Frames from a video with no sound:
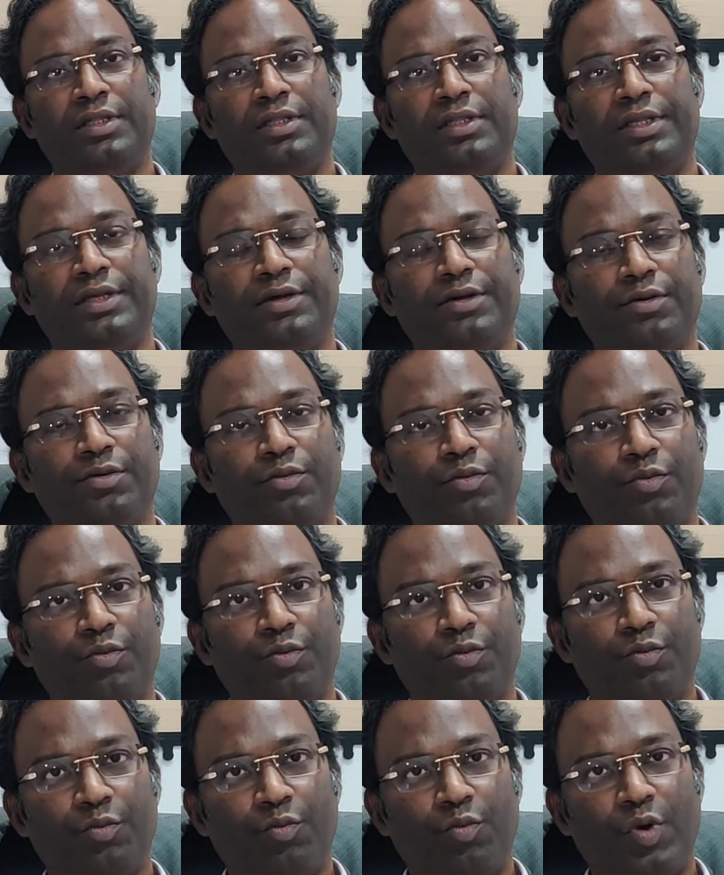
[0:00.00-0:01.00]
The
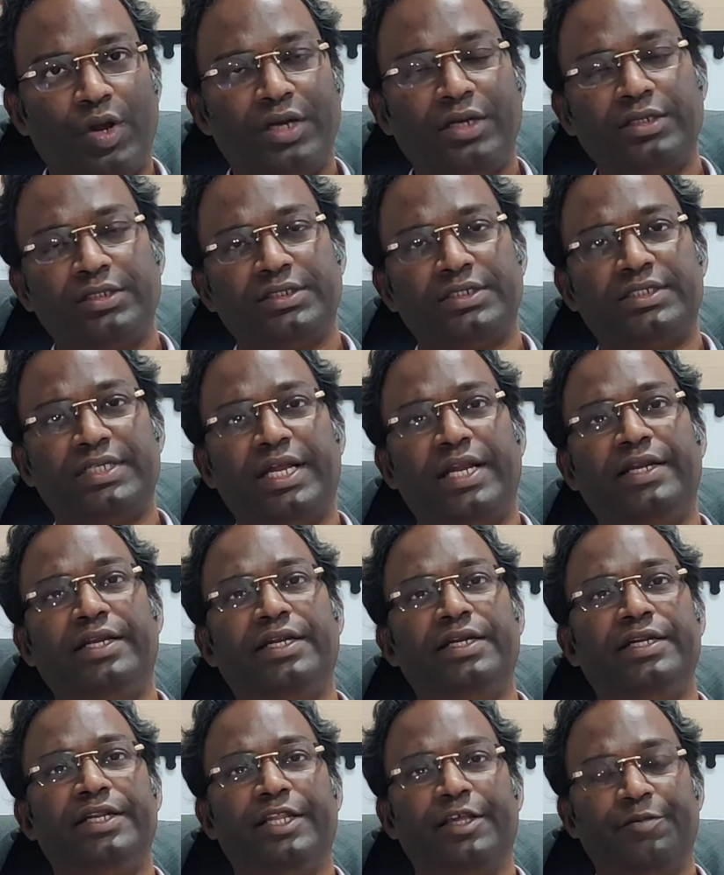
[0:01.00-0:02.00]
1
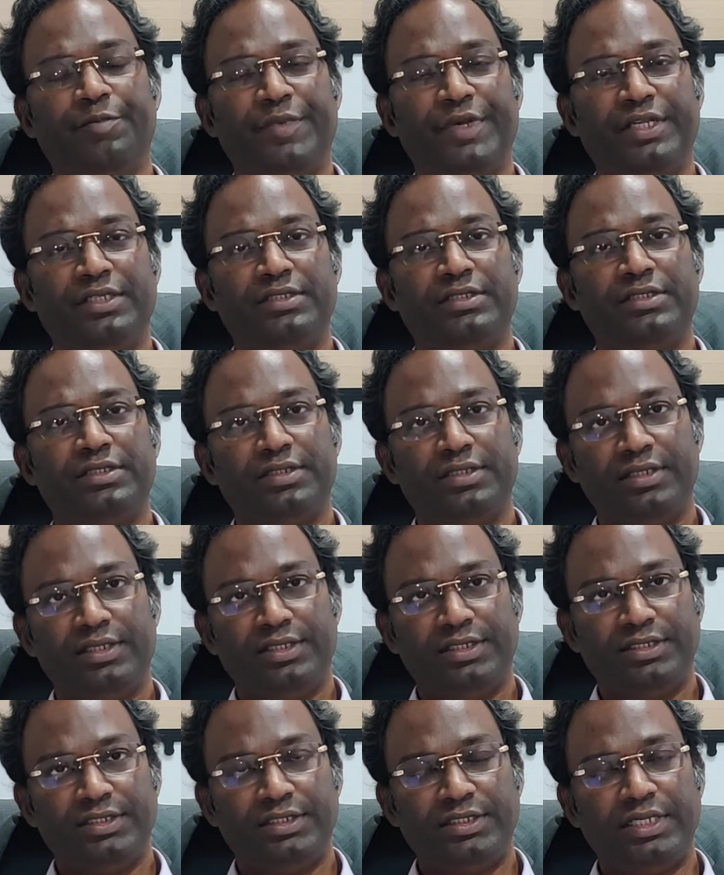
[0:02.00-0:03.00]
standard drink means
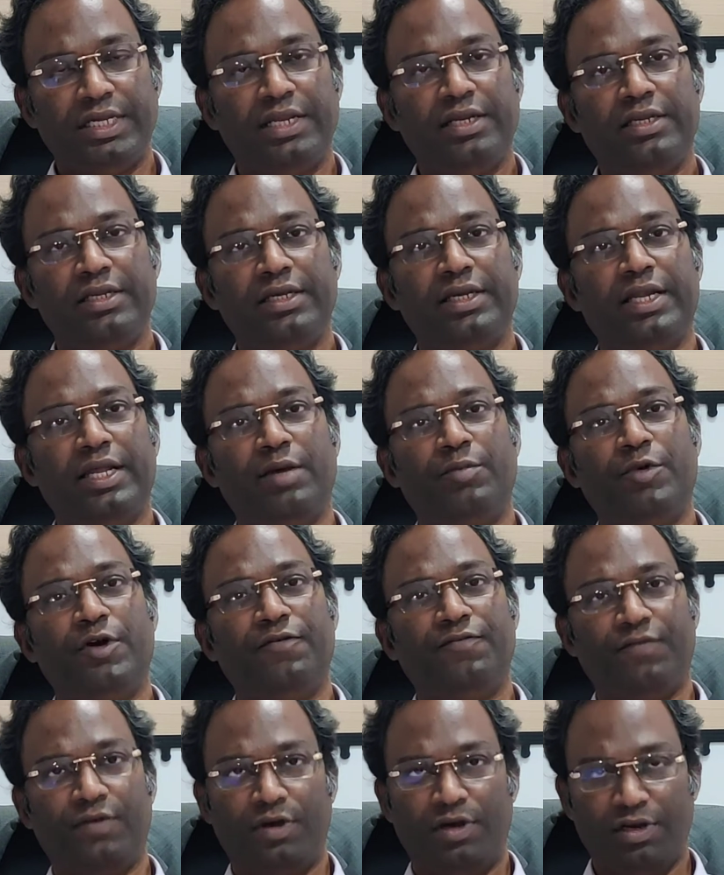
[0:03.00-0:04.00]
10 gram
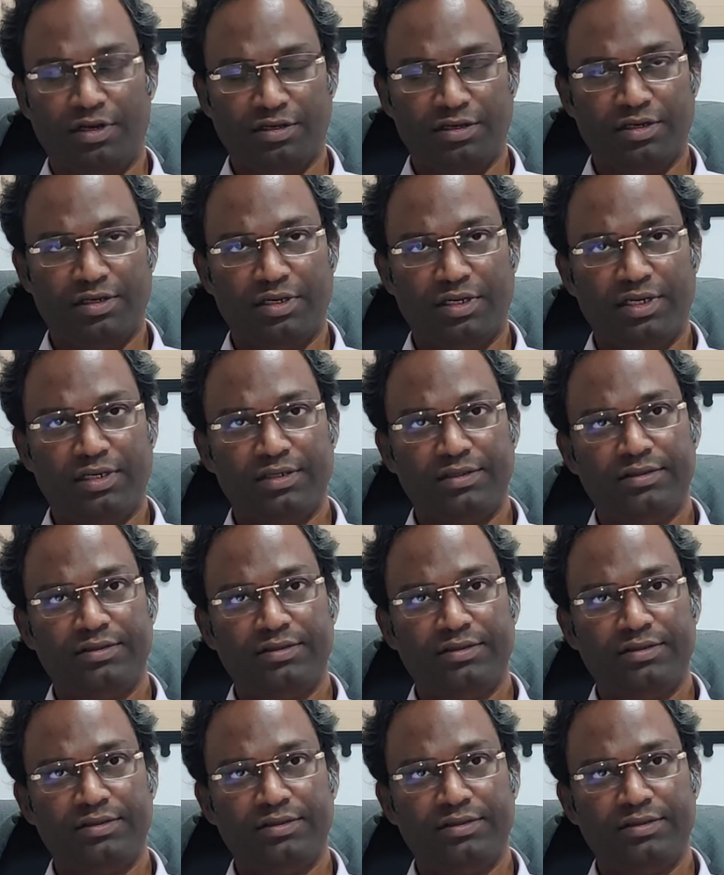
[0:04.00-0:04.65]
of alcohol.